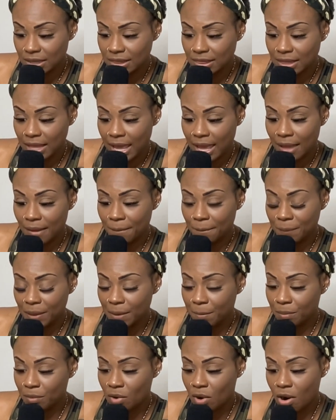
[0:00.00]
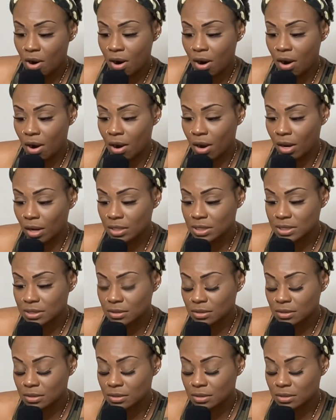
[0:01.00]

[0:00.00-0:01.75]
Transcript: that people are